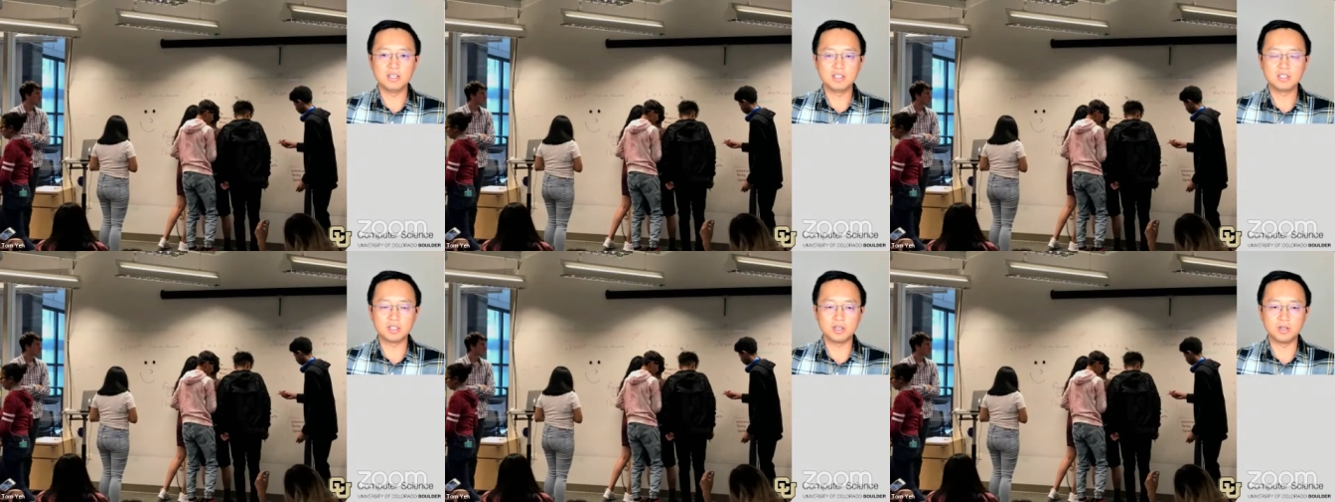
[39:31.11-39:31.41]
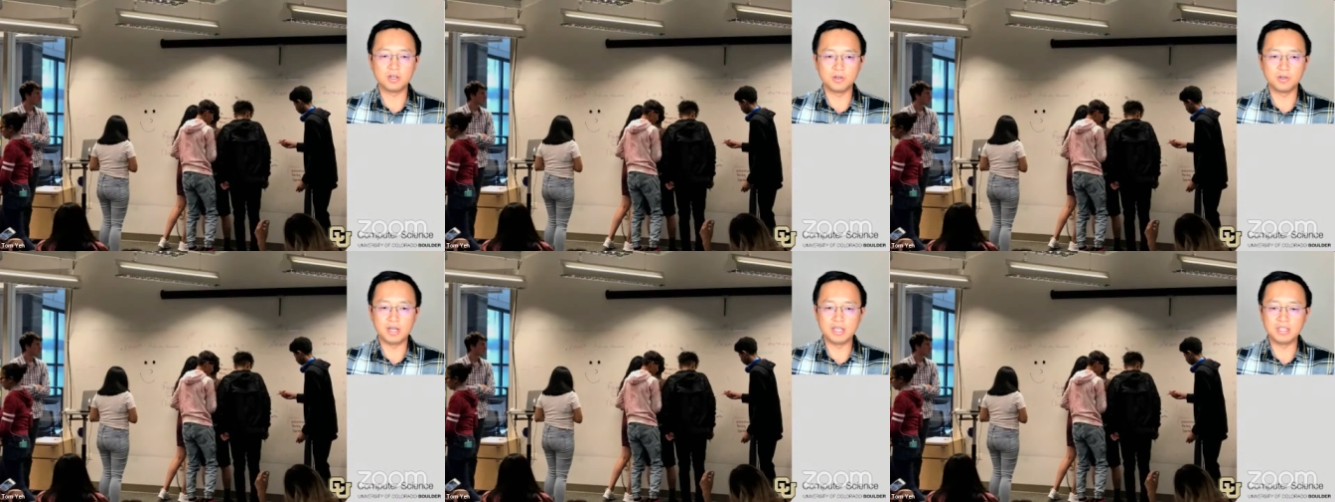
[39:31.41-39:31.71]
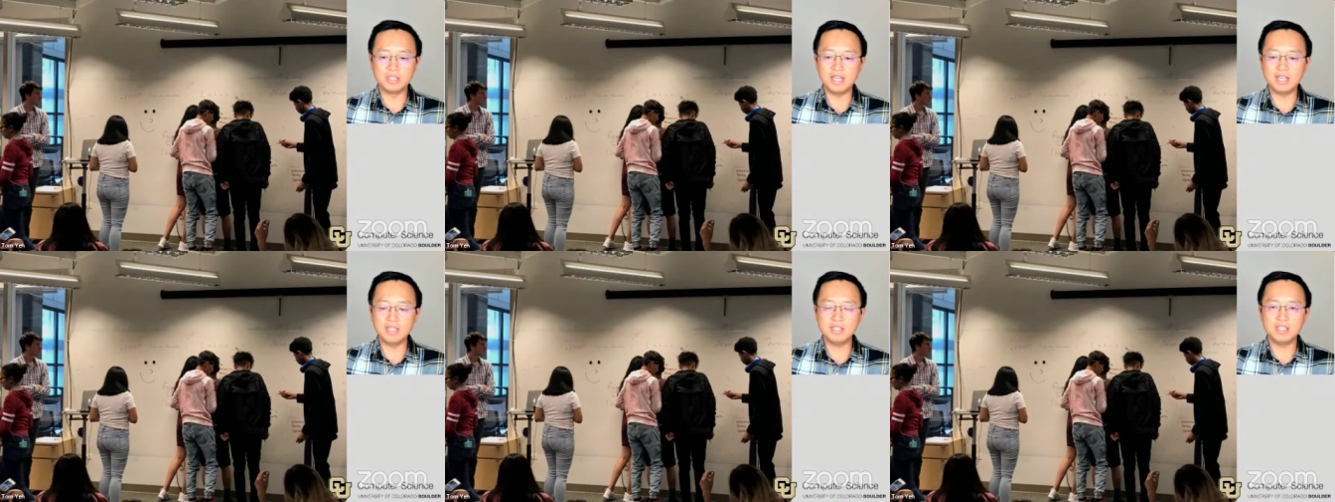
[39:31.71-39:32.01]
So,
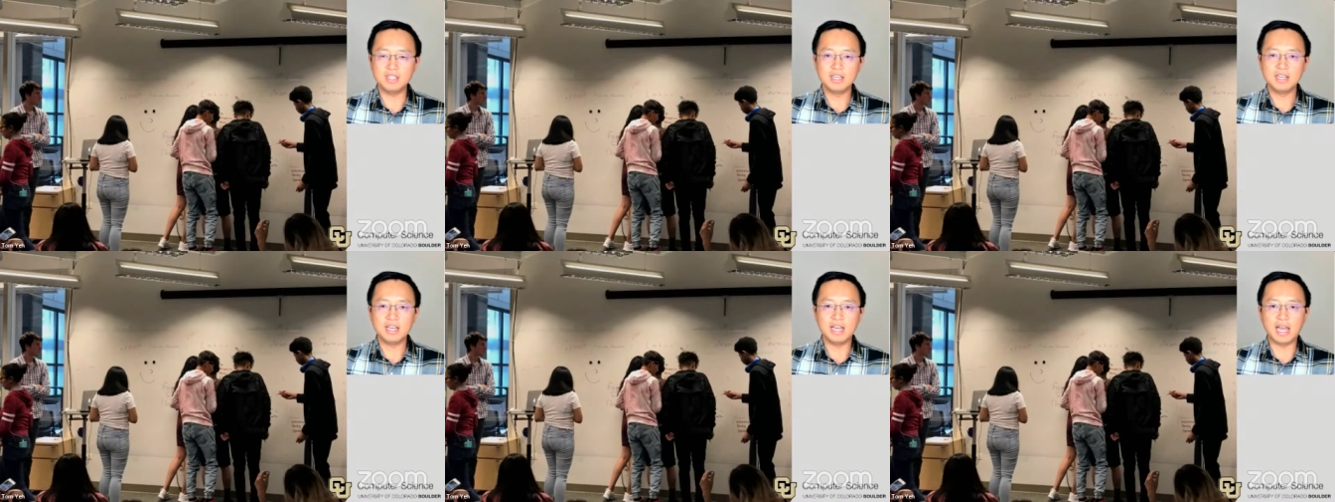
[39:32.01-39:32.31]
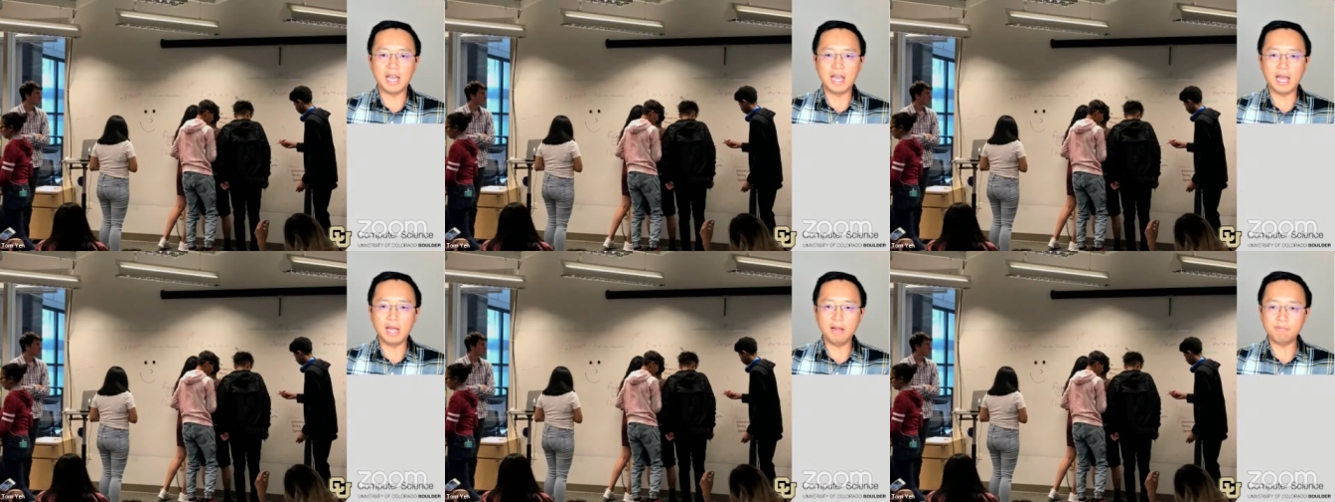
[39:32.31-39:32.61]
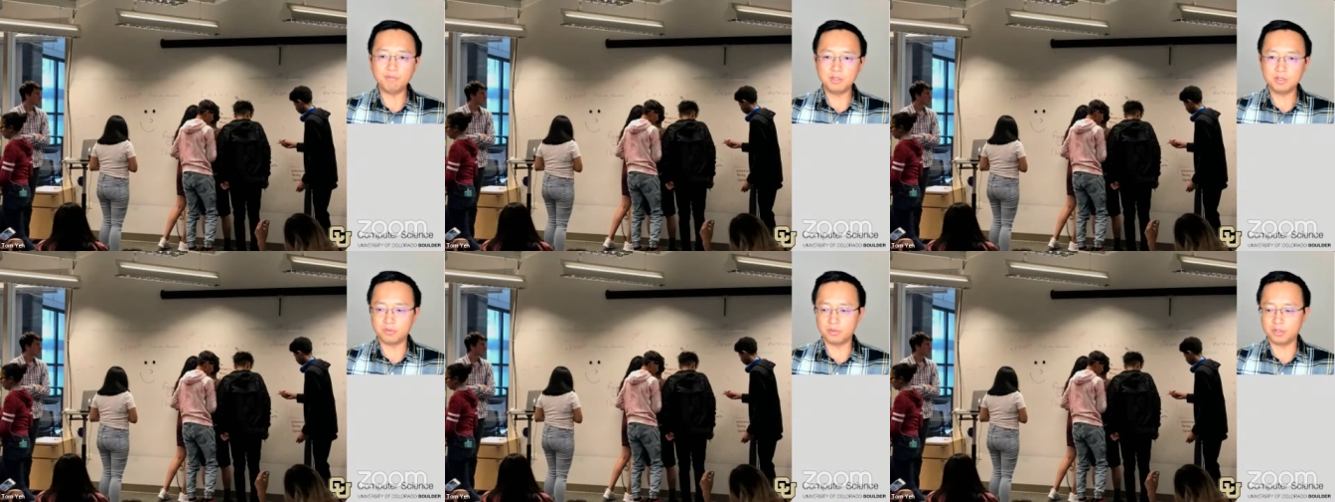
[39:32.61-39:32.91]
and then
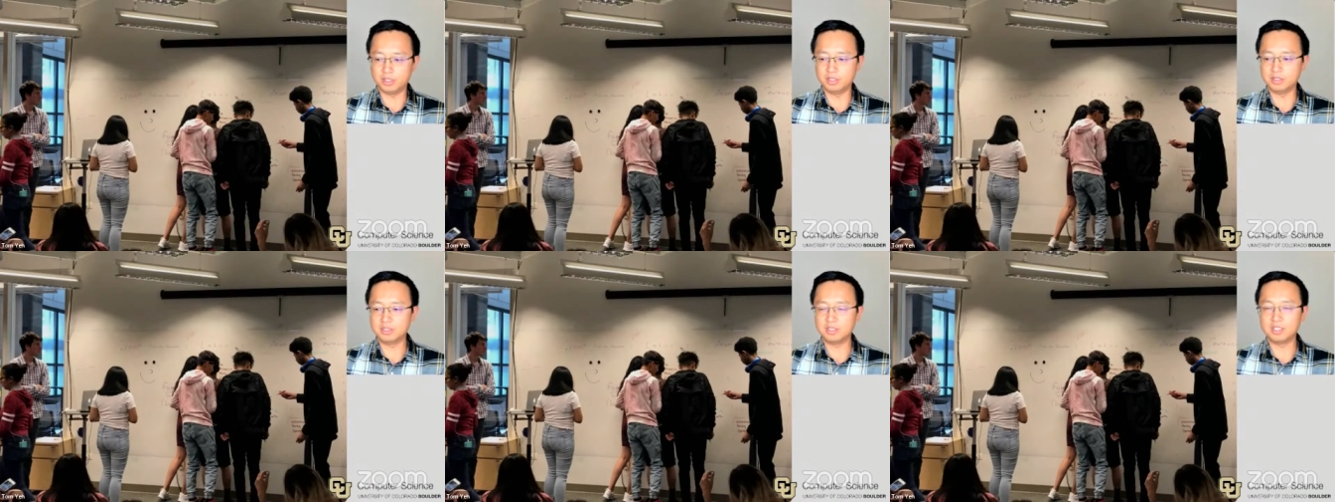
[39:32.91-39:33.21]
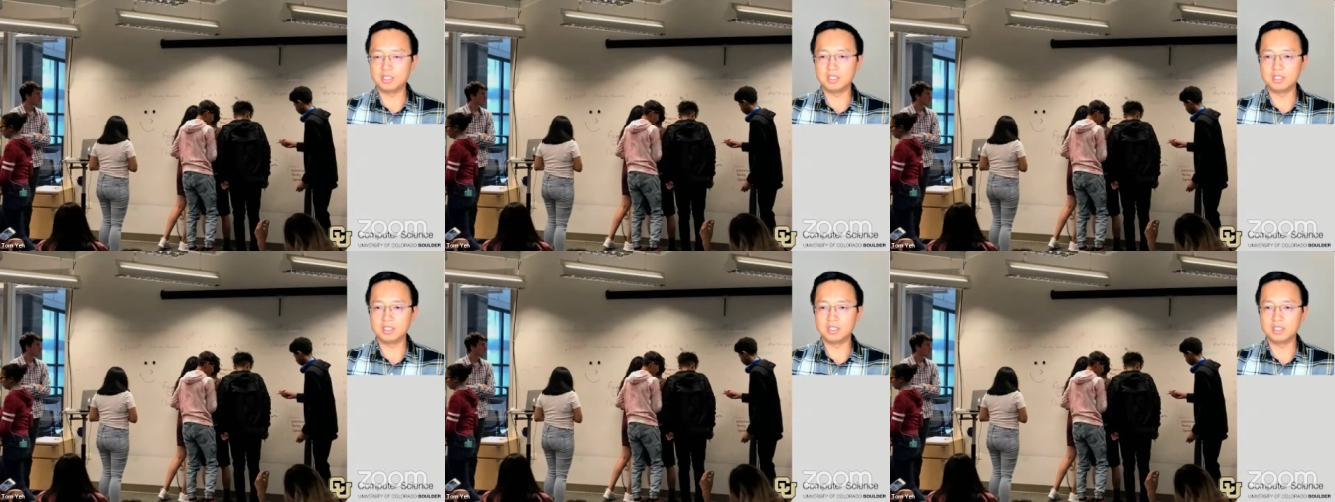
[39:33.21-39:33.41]
afterward,